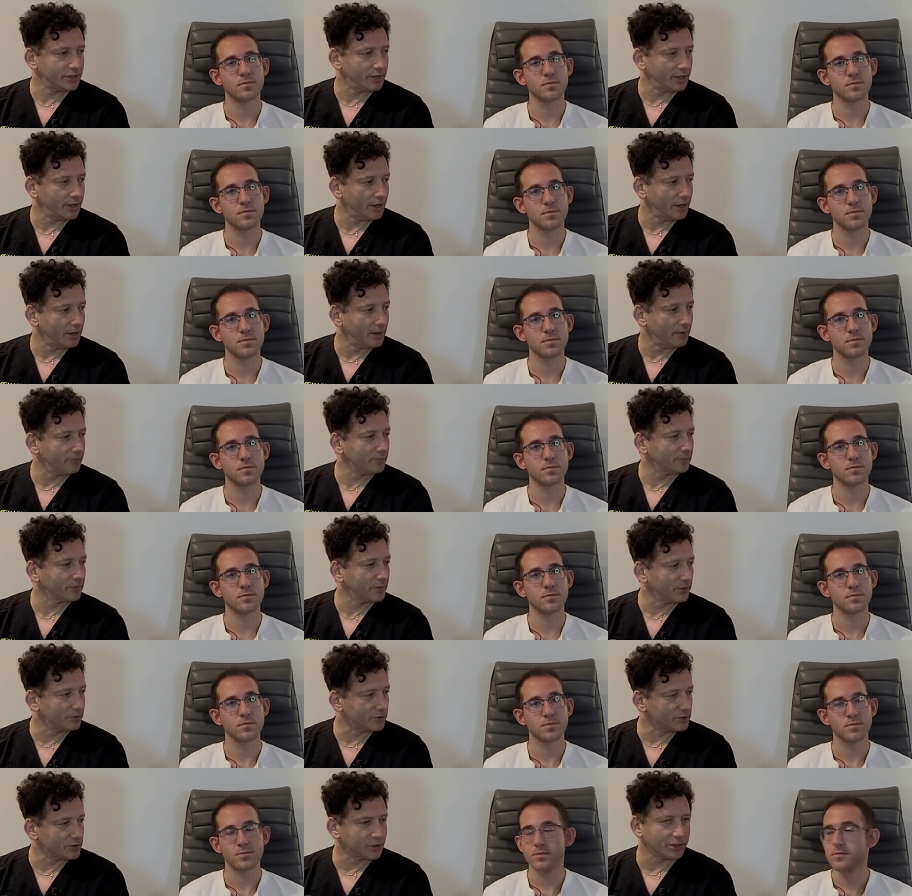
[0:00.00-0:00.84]
Speaker 1: uh,
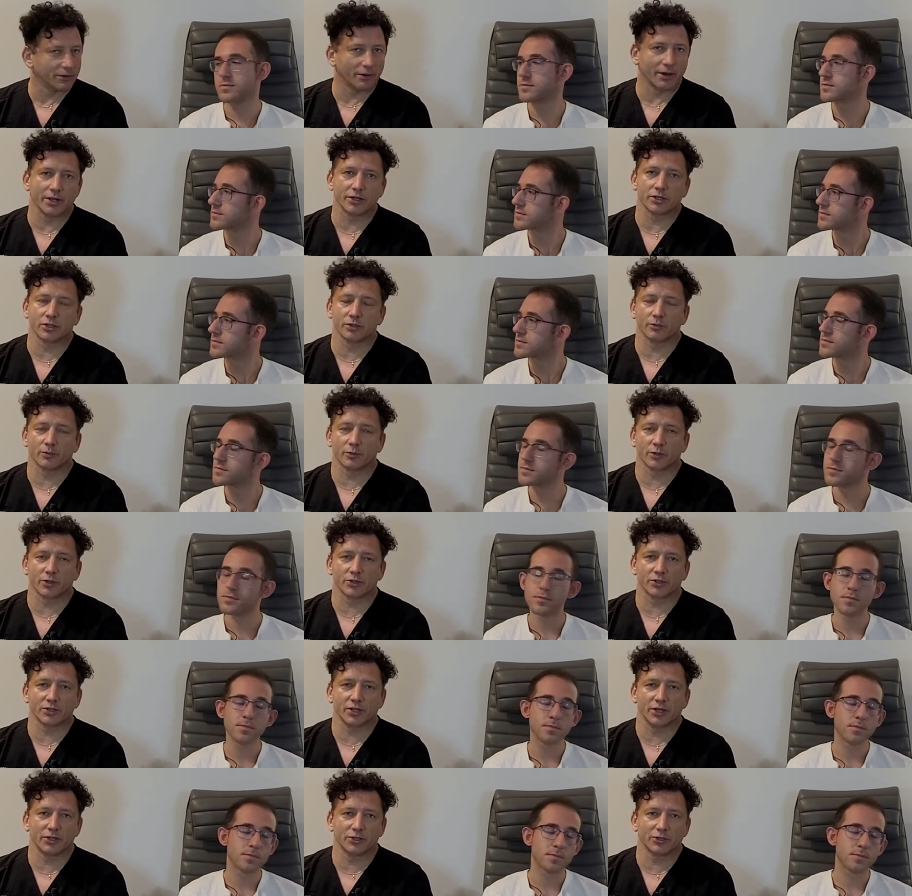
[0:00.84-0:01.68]
restoration
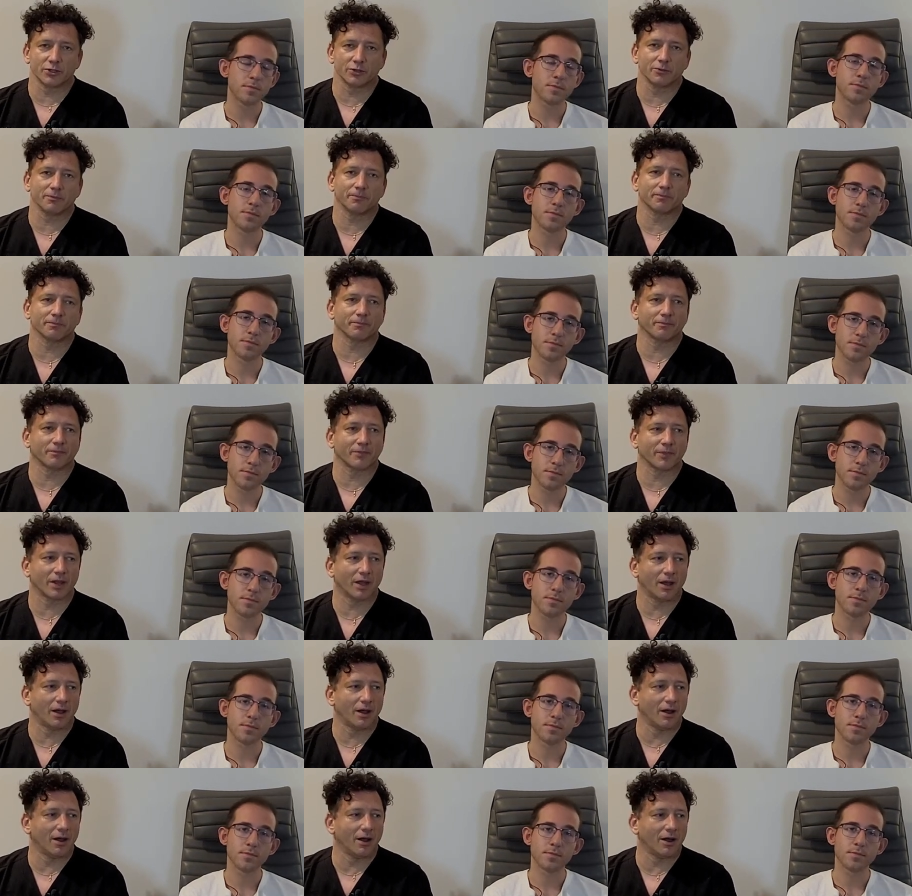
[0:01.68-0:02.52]
procedure.
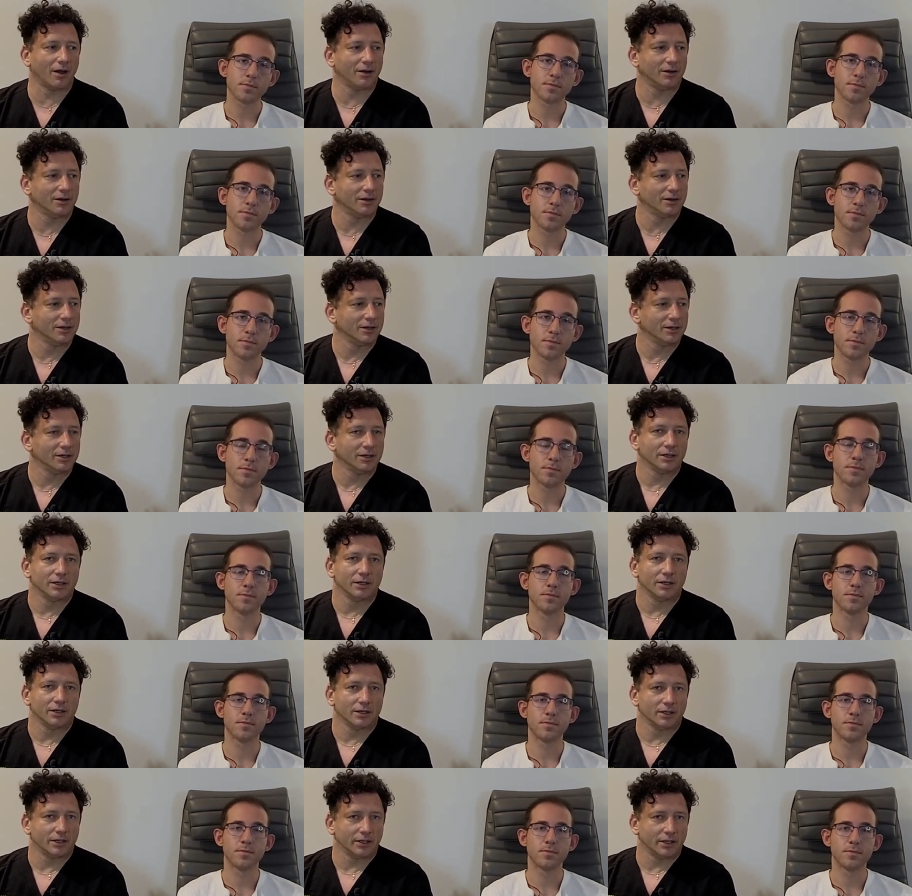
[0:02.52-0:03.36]
Uh,
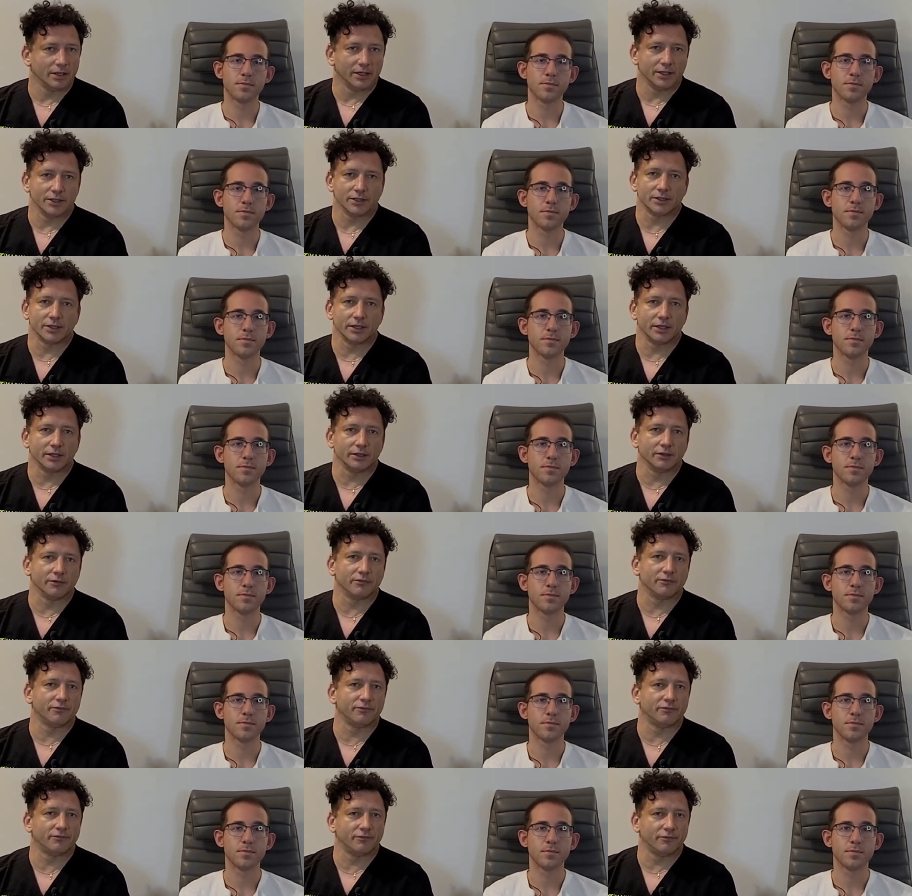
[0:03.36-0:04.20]
he's in
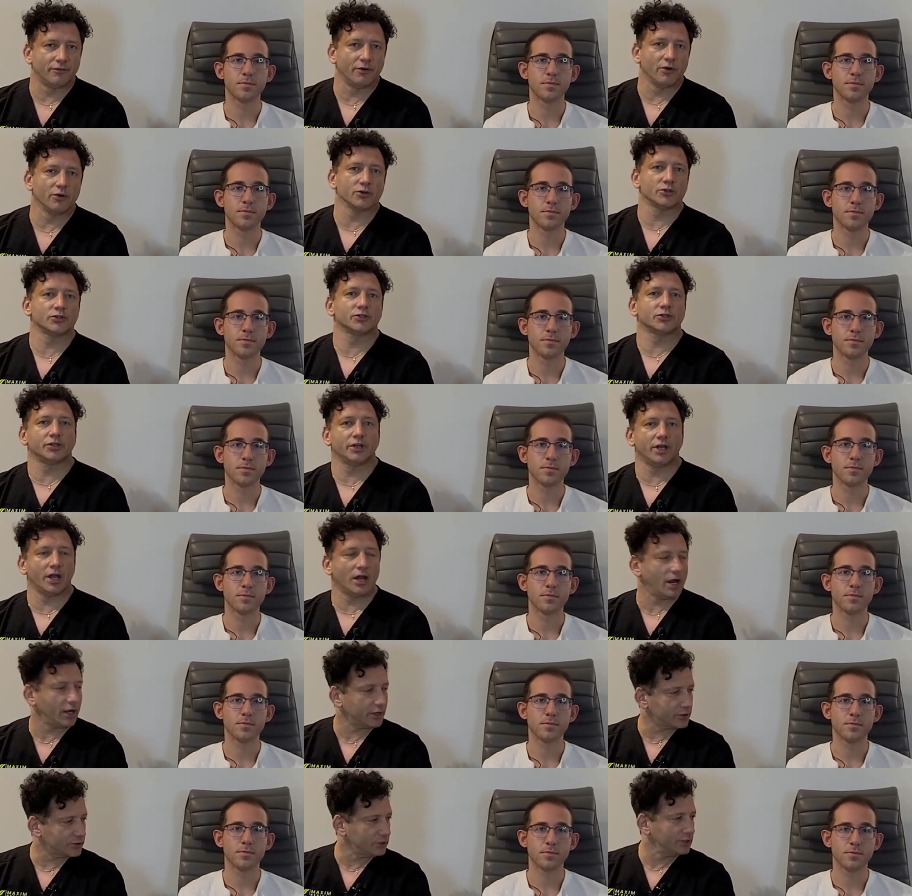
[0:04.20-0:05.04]
the first
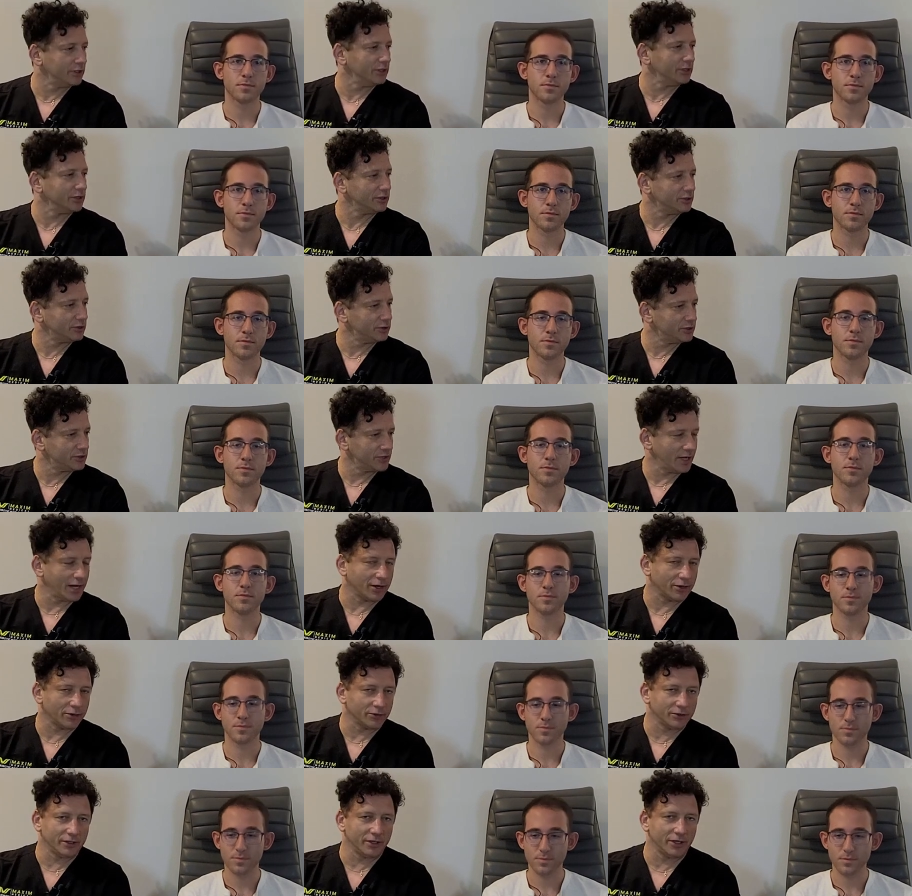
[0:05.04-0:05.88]
year, actually
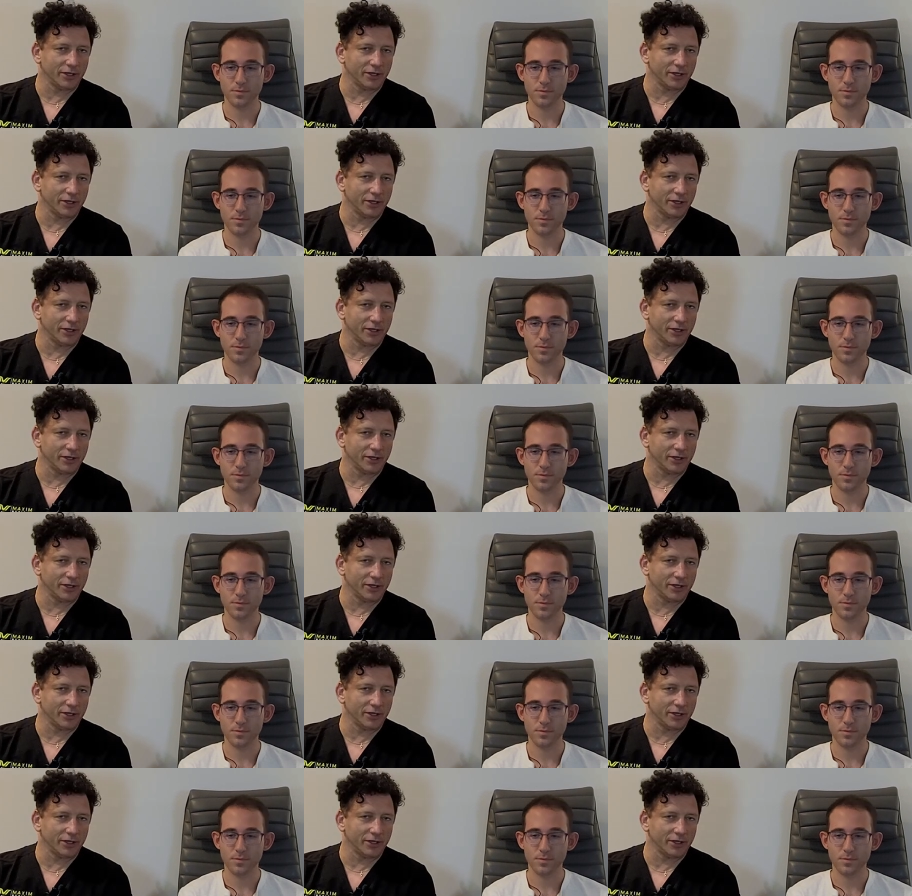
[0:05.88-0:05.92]
second